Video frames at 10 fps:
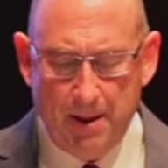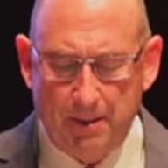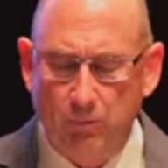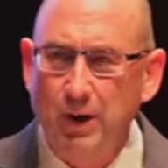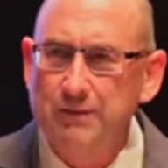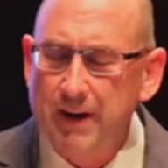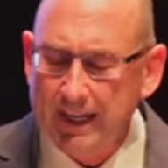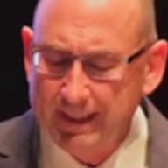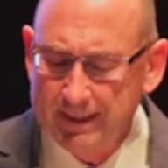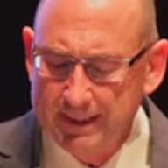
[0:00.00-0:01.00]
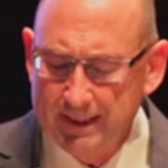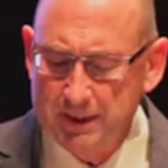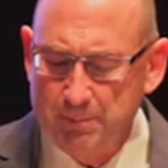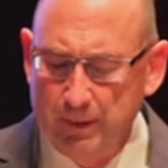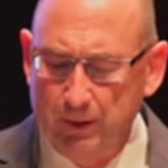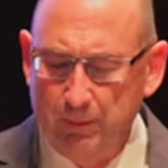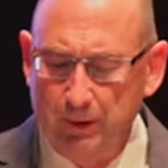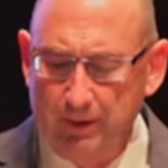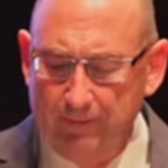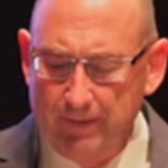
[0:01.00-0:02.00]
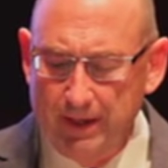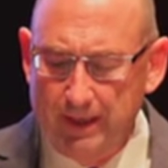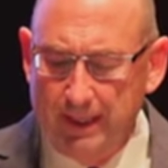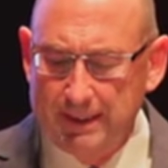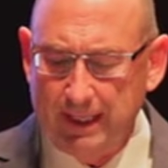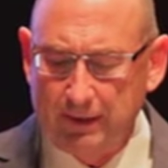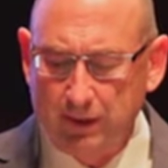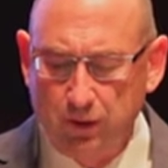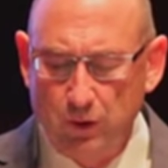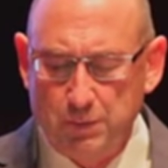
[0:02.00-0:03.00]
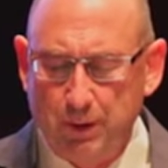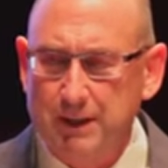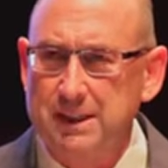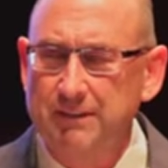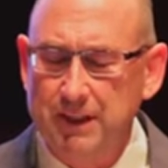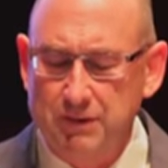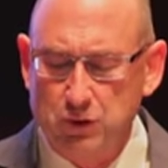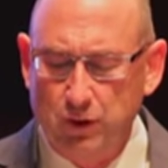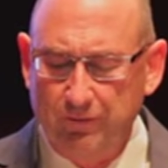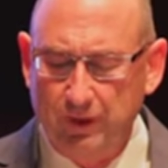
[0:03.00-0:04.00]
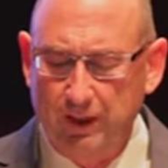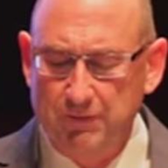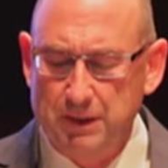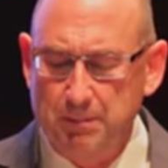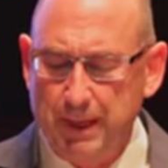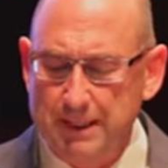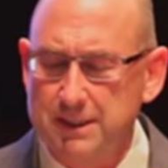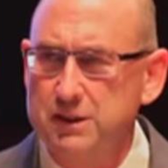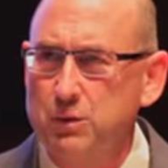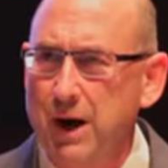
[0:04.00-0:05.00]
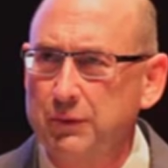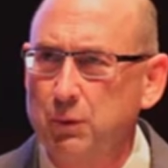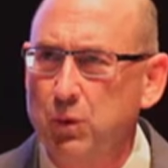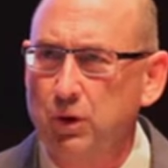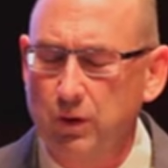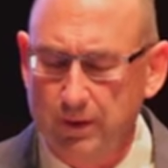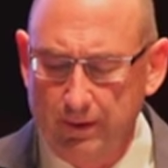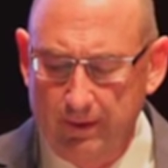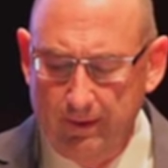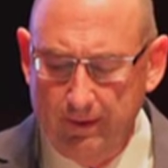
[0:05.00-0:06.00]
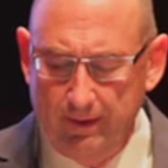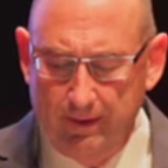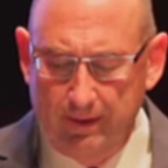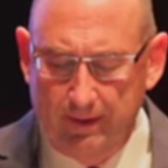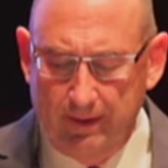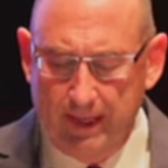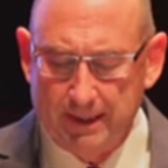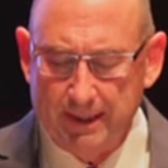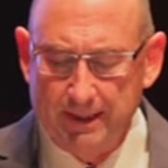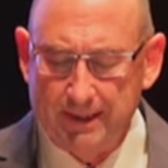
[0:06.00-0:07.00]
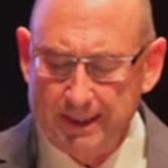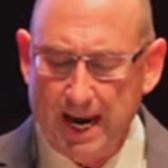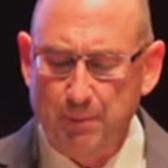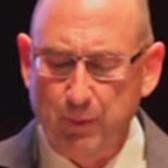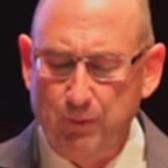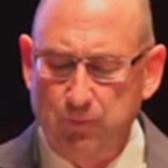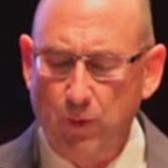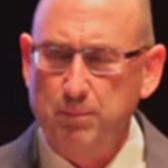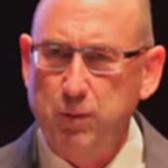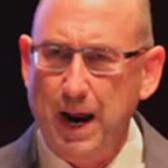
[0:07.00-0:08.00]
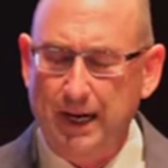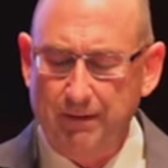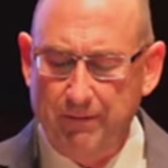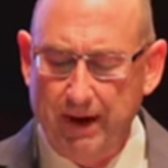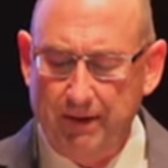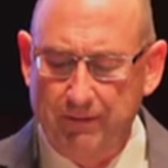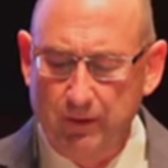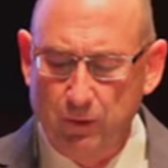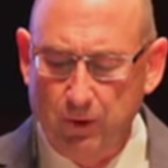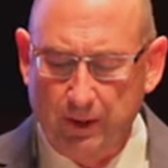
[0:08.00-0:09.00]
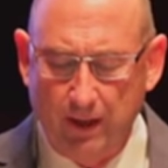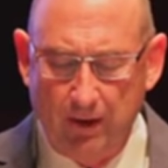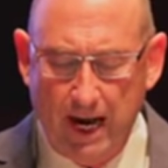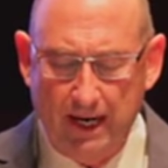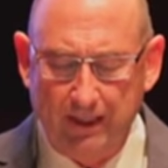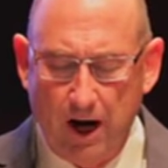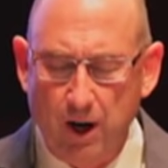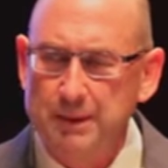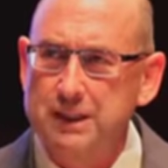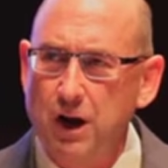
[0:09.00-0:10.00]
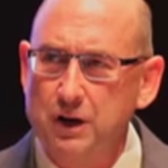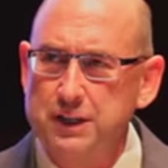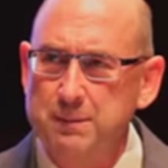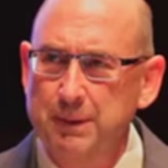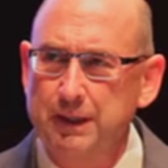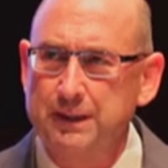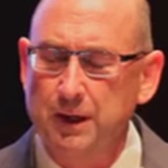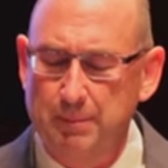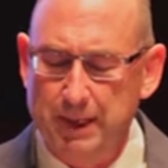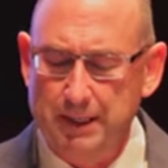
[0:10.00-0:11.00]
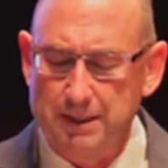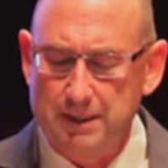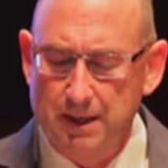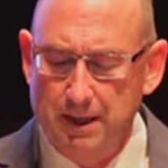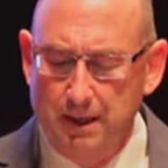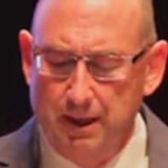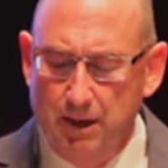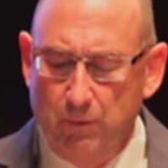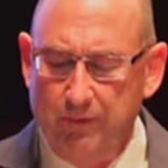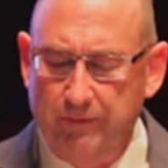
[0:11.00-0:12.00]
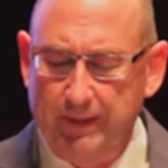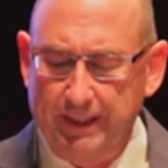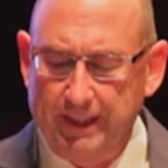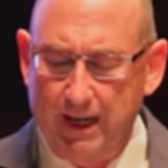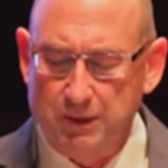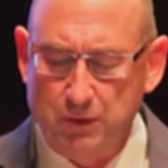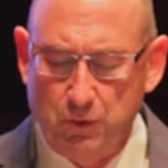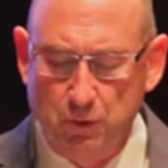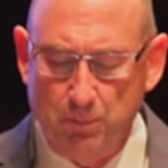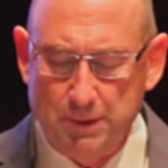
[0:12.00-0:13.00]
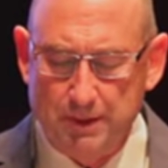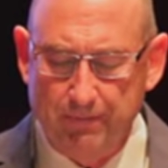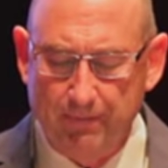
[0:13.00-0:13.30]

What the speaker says: The one fact that is indisputable is that the close proximity of strip clubs to bases throughout the world. As an example, in Fort Bragg in Fayetteville, North Carolina, the Army's largest military base with 50,000 troops,